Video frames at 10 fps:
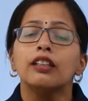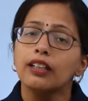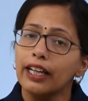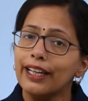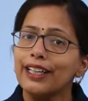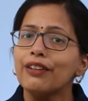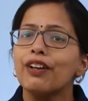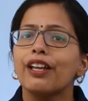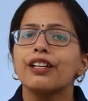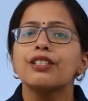The
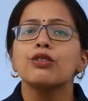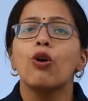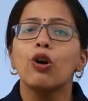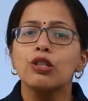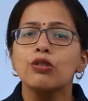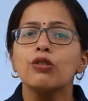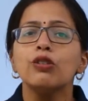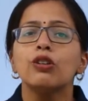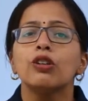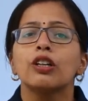antivirus
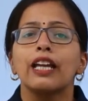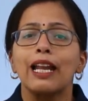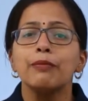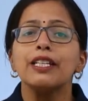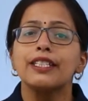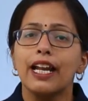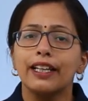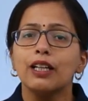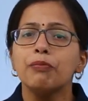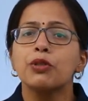also can be
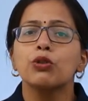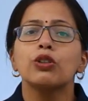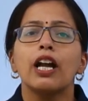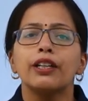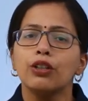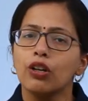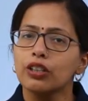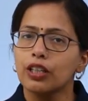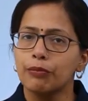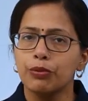set up so that your
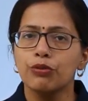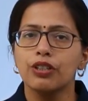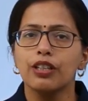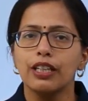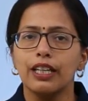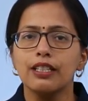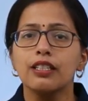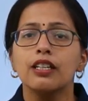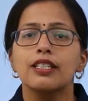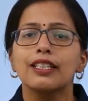computer
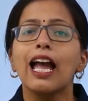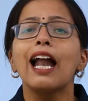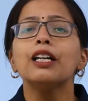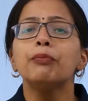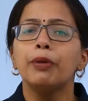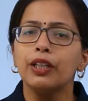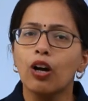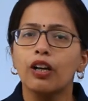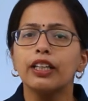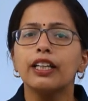is scanned
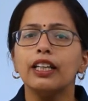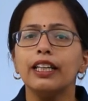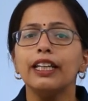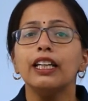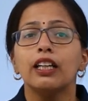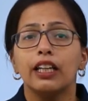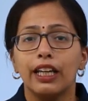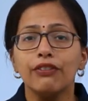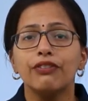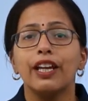periodically
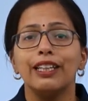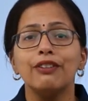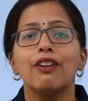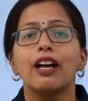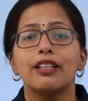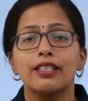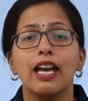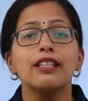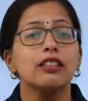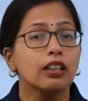if any virus
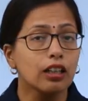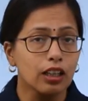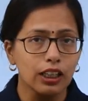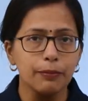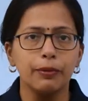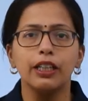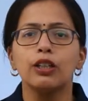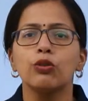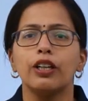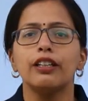has creeped
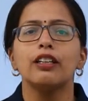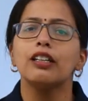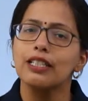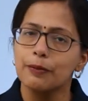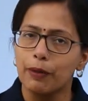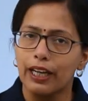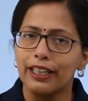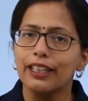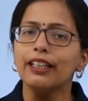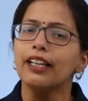into it
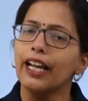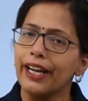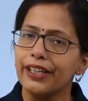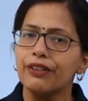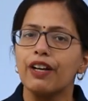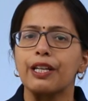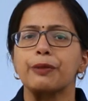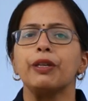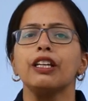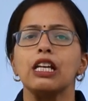despite an
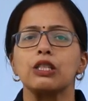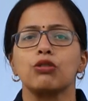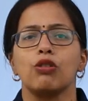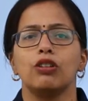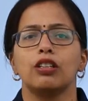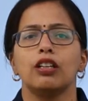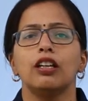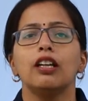antivirus being installed.